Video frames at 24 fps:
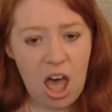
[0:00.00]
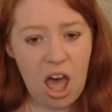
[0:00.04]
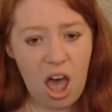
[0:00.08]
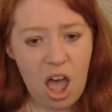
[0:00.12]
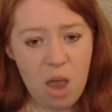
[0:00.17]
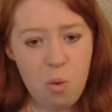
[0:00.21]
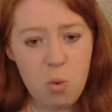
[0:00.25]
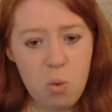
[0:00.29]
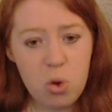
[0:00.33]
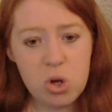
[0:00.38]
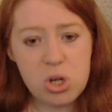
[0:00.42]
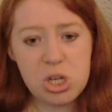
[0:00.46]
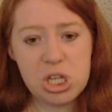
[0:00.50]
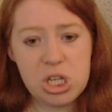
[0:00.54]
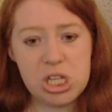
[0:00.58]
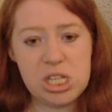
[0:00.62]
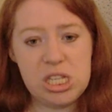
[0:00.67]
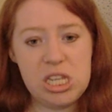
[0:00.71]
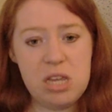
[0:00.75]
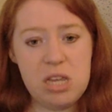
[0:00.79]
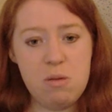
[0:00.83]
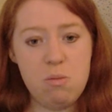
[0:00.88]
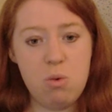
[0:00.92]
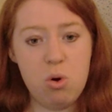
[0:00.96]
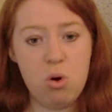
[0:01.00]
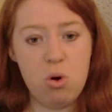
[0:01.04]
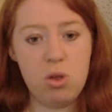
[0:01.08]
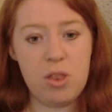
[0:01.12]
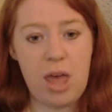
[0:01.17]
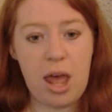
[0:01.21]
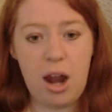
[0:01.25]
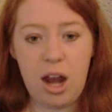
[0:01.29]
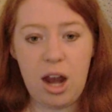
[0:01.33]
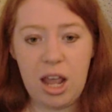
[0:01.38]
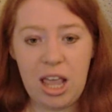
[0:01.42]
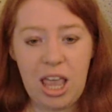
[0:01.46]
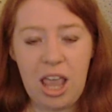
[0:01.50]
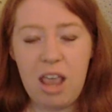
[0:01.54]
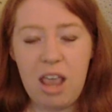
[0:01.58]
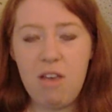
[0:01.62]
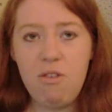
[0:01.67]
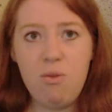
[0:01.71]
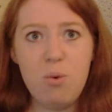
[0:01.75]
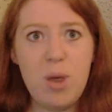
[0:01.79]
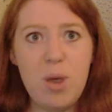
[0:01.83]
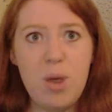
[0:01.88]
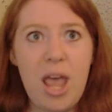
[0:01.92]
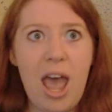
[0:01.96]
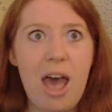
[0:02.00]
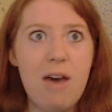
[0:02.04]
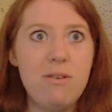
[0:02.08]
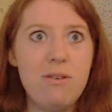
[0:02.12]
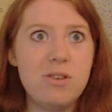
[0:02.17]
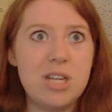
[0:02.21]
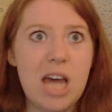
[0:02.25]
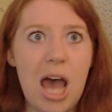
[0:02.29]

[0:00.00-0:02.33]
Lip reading: I want to see more of that. Like, if we have